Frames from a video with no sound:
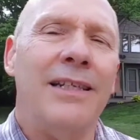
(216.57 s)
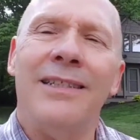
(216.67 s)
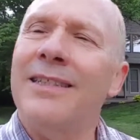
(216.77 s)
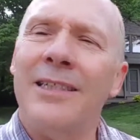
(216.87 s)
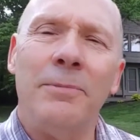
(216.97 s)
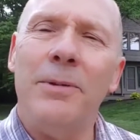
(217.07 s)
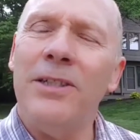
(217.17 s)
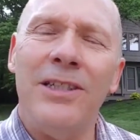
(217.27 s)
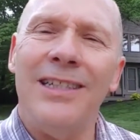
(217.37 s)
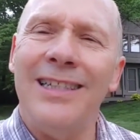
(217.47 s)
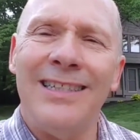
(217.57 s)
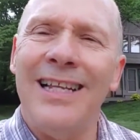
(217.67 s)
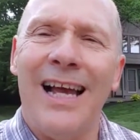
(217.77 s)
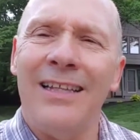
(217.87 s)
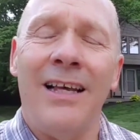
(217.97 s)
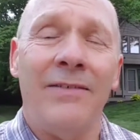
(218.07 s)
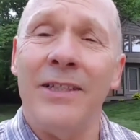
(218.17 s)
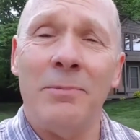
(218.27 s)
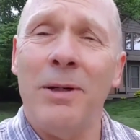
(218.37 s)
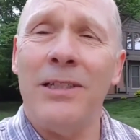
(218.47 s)
Because suspicion is not
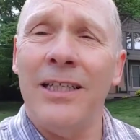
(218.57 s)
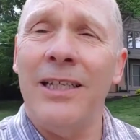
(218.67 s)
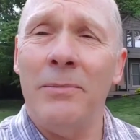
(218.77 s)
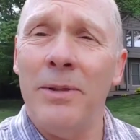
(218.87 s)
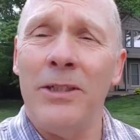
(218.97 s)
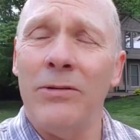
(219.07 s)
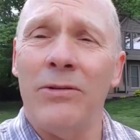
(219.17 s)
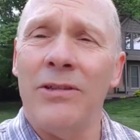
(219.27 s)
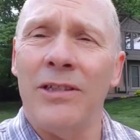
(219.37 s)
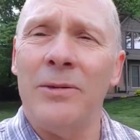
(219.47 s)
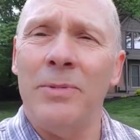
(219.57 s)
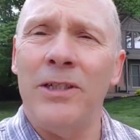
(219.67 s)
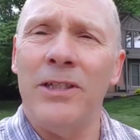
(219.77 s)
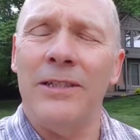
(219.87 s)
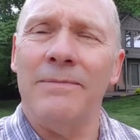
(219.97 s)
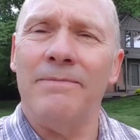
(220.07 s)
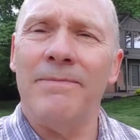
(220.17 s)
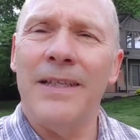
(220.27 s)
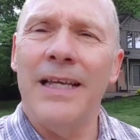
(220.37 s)
loving, especially habitual suspicion.